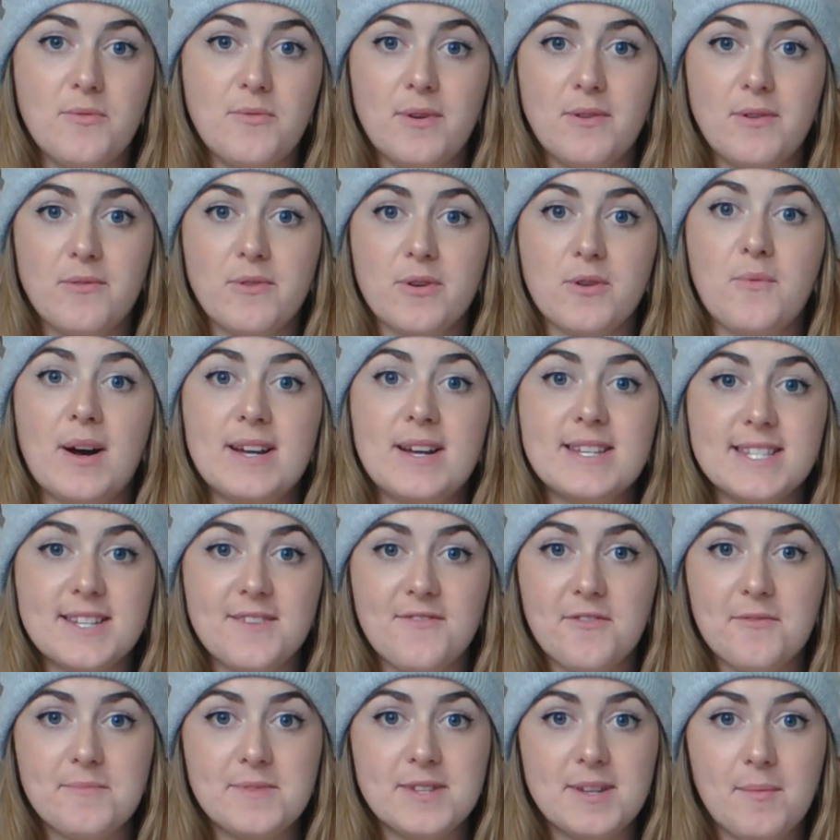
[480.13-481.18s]
though we request
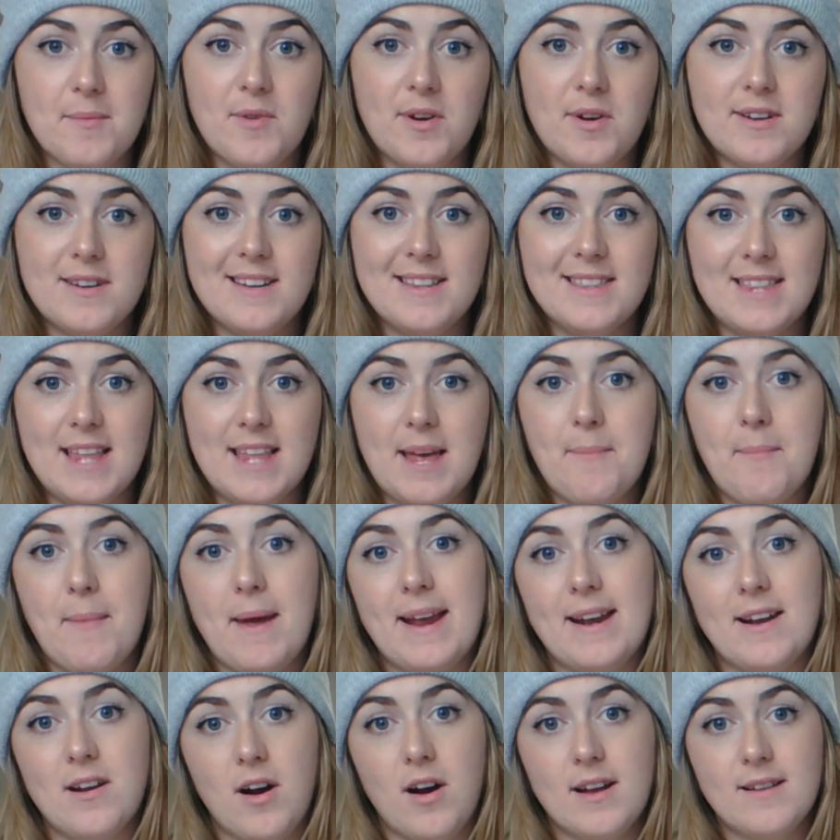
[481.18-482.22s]
it from someone, they
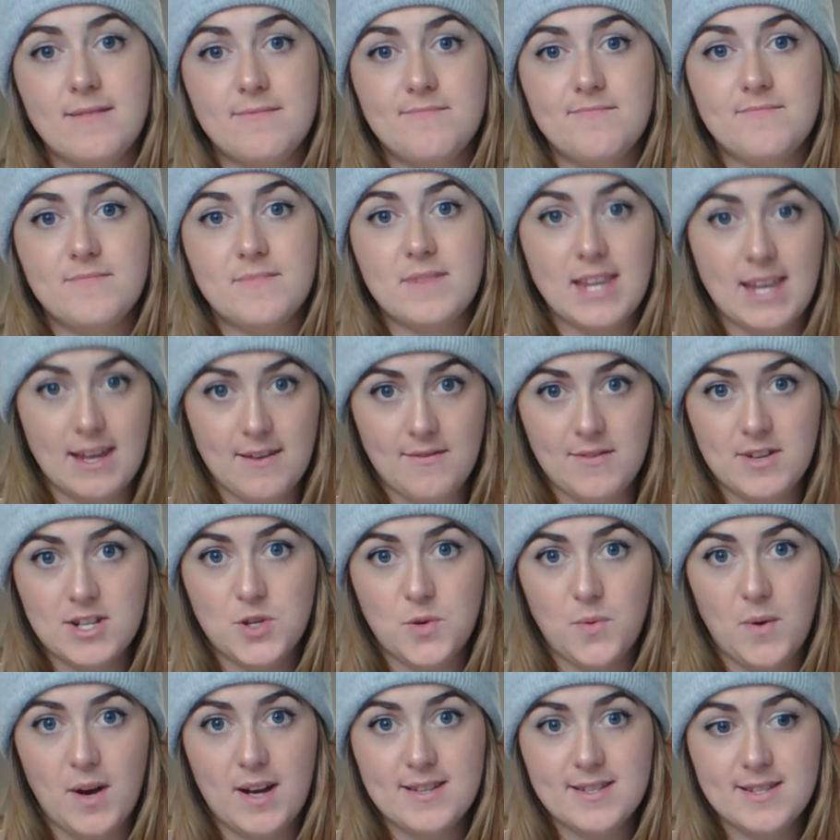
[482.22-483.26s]
may not give it
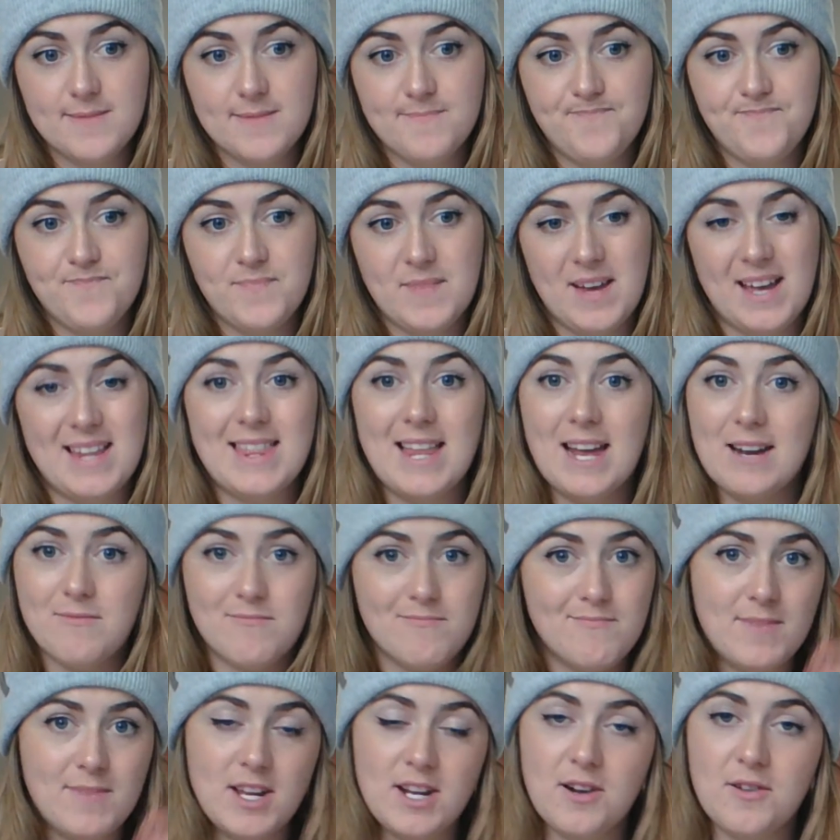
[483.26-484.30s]
to us. And
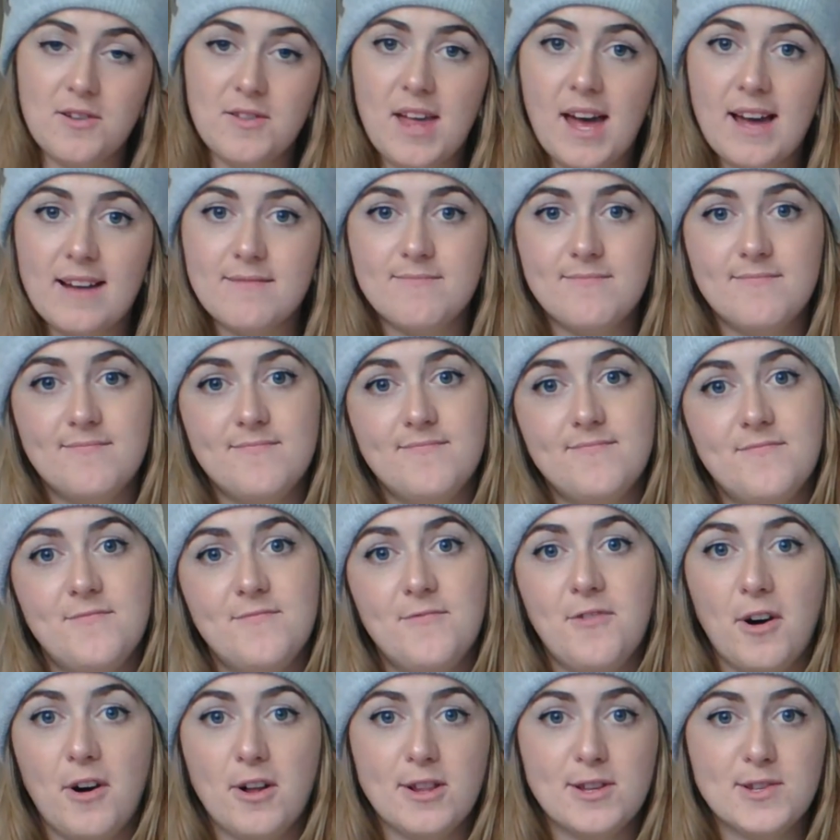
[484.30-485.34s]
then, that
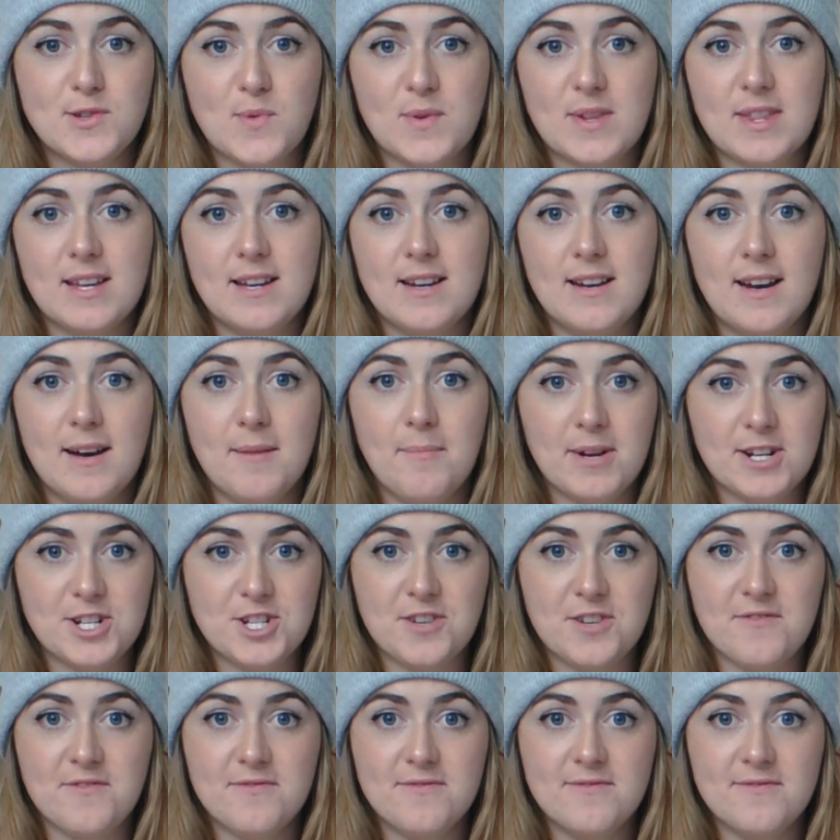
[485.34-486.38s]
follows with a
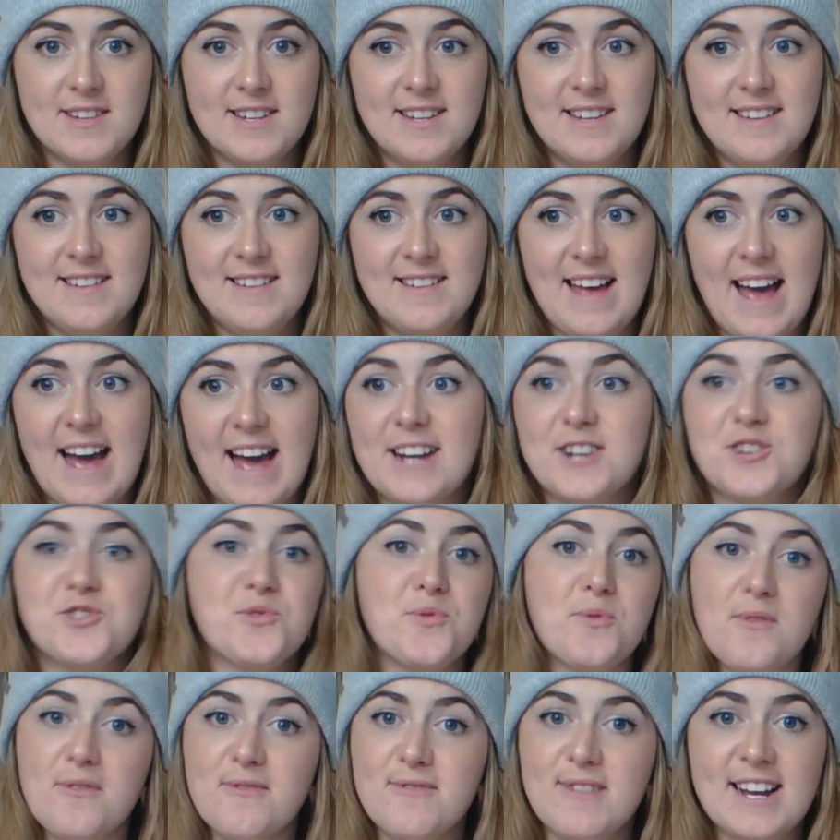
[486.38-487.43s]
bunch of
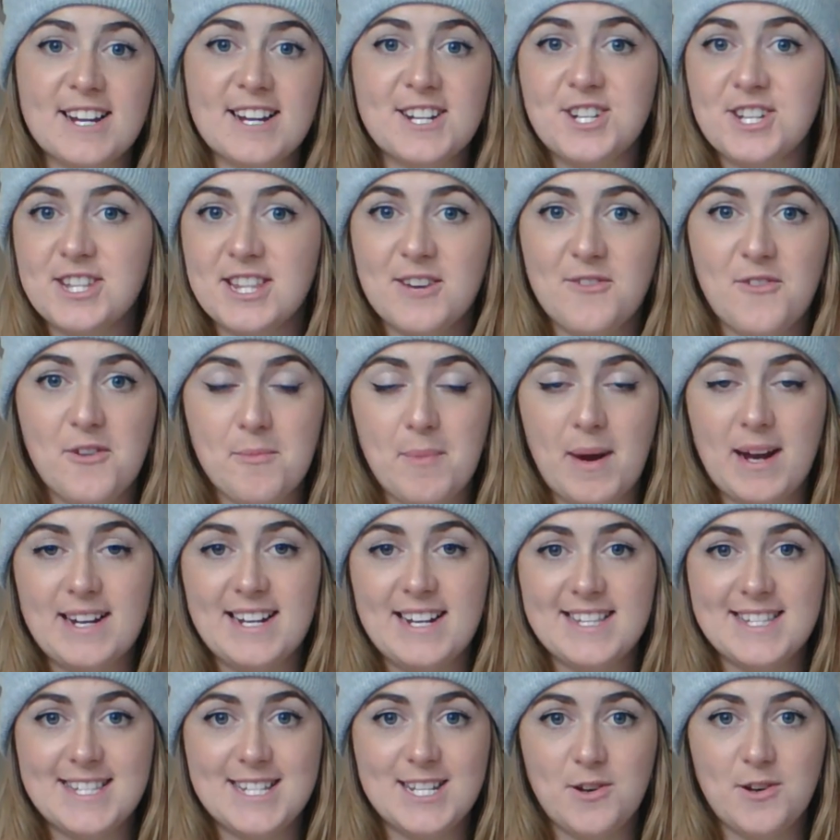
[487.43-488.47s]
extra reflection that we might
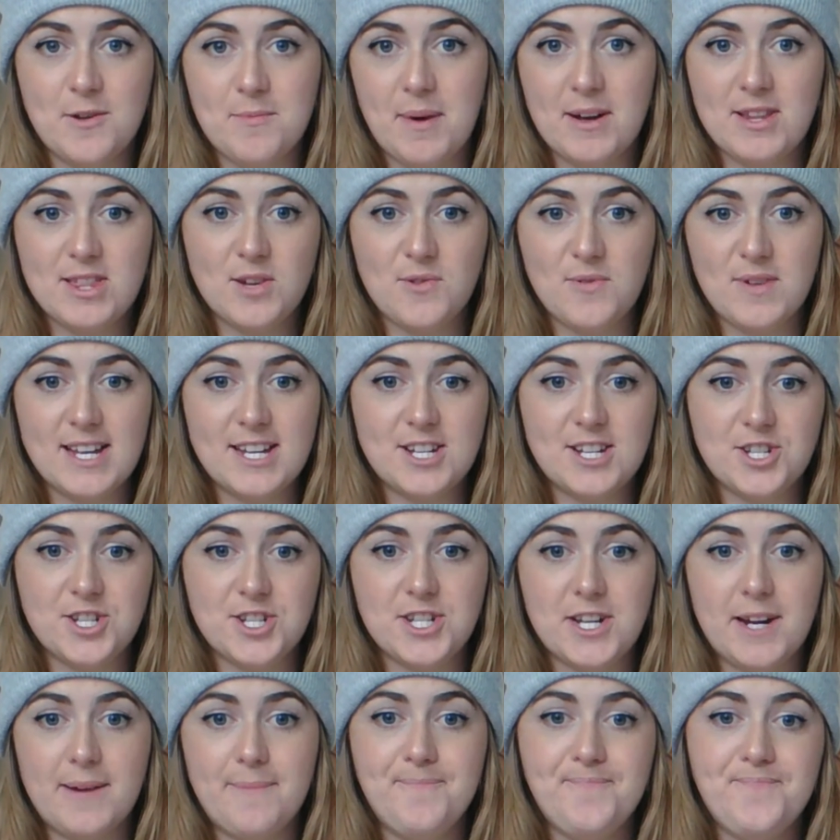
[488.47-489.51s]
need to do about the
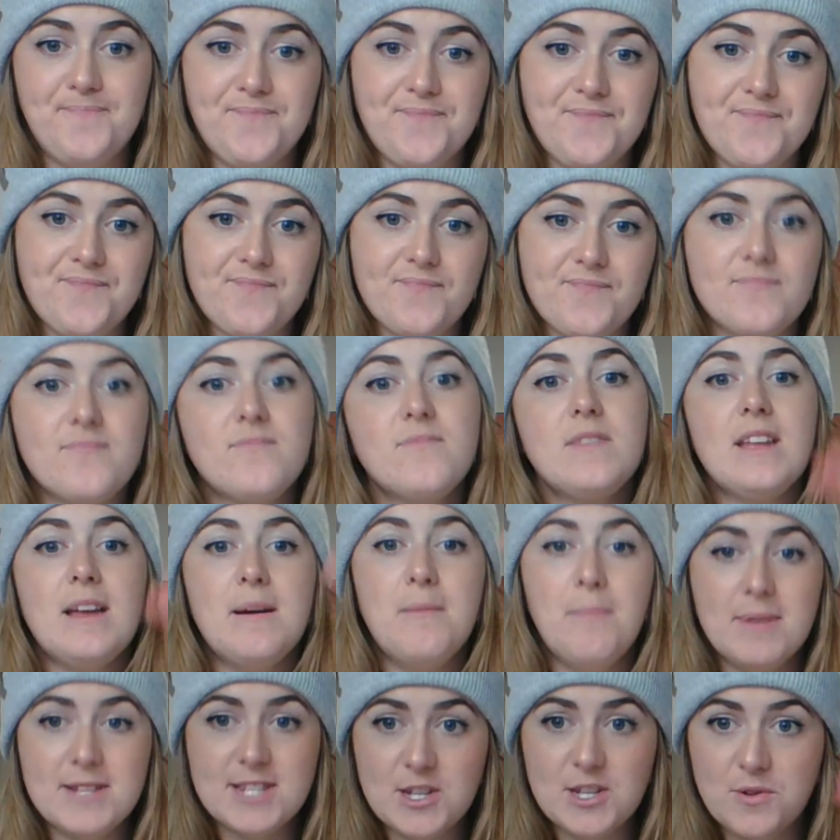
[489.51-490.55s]
relationship.
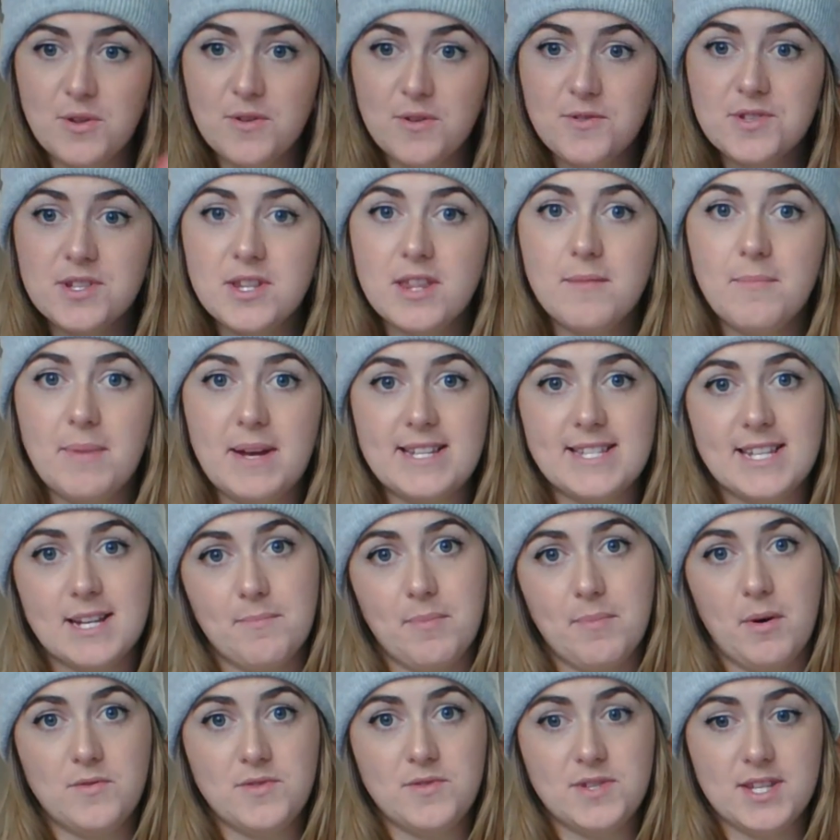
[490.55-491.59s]
But so those are the
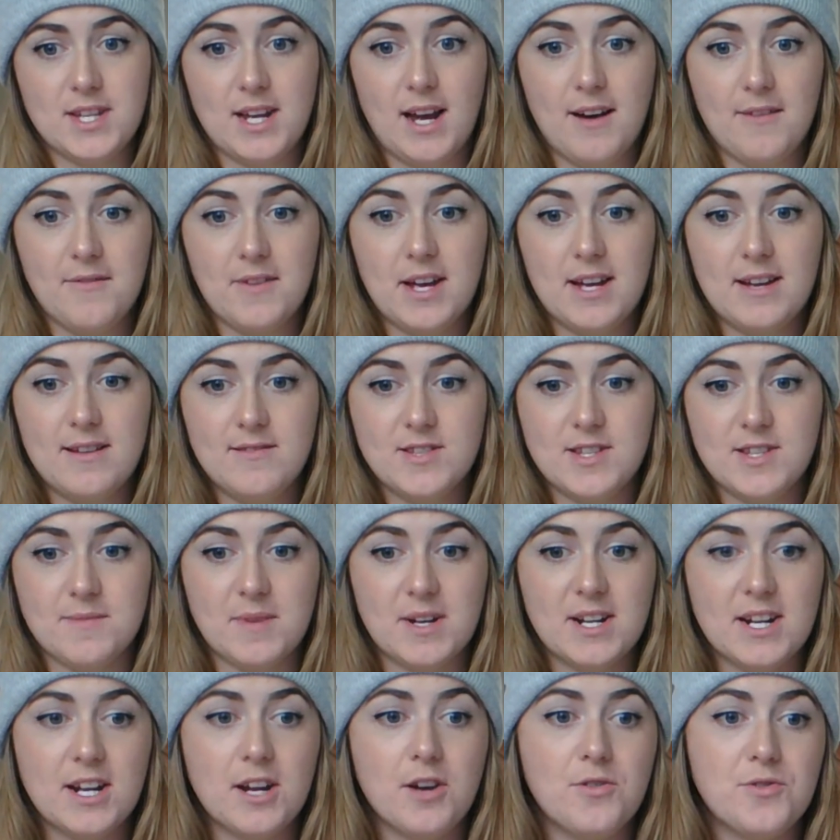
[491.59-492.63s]
basic bones of it. So
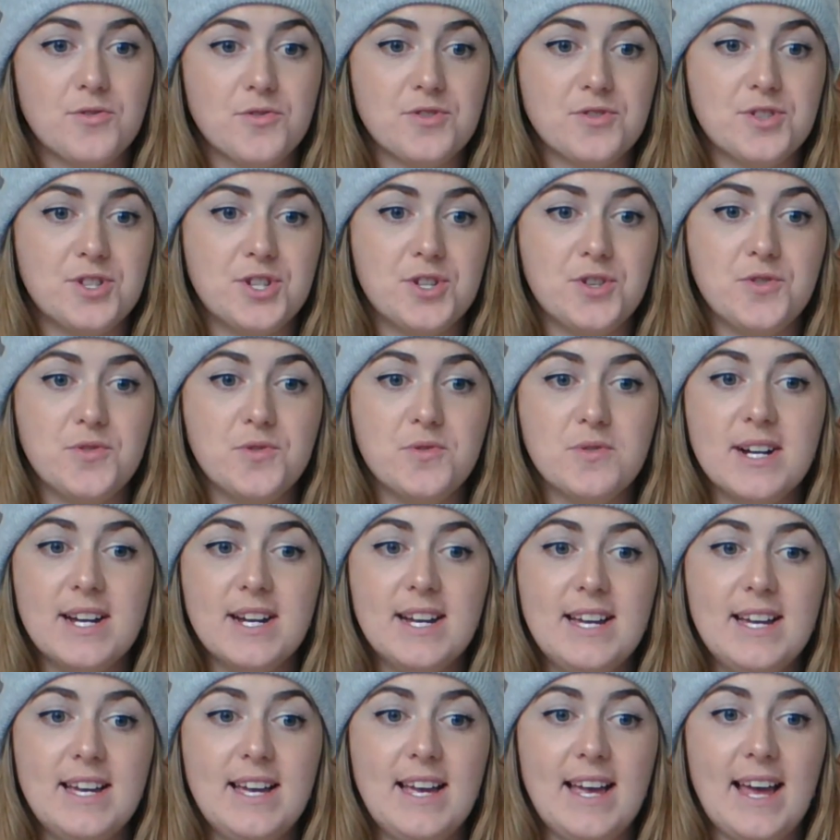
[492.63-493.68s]
I'm going to go through two
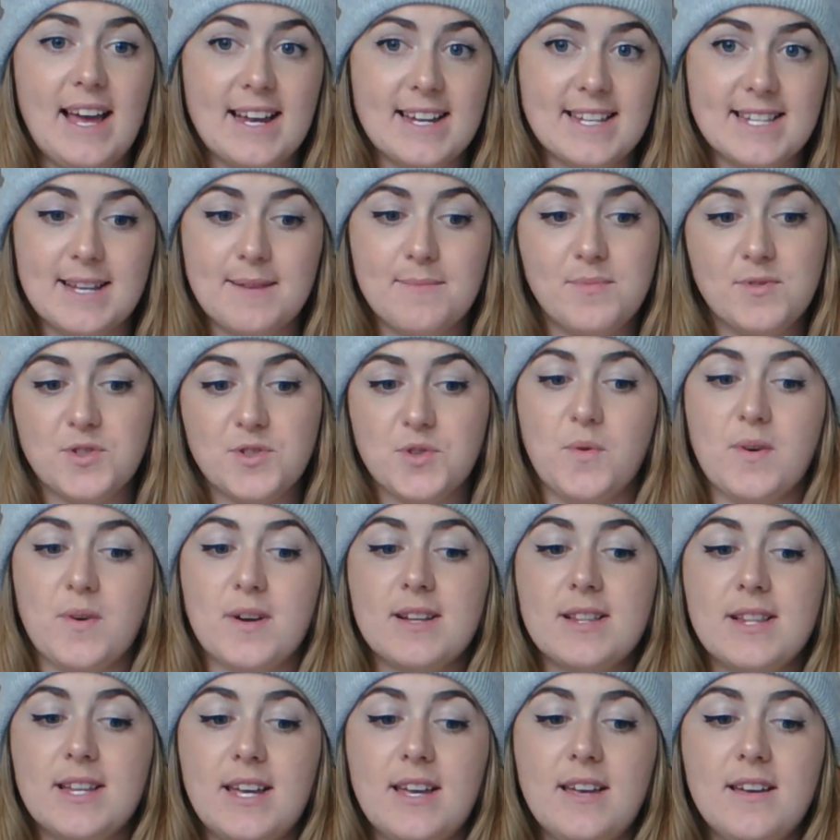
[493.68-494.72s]
examples
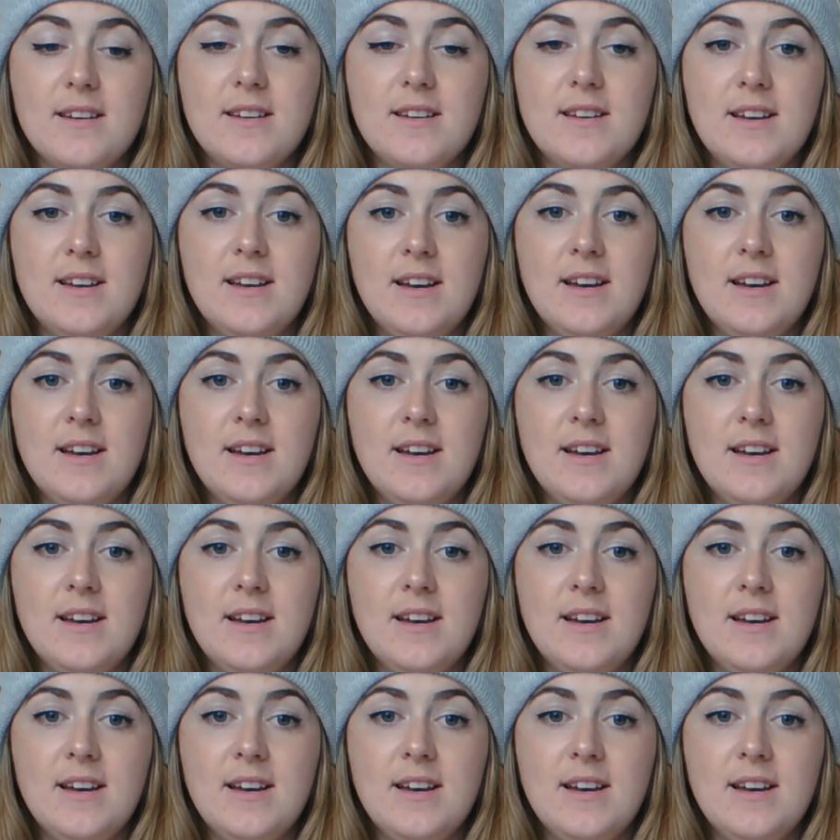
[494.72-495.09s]
quickly.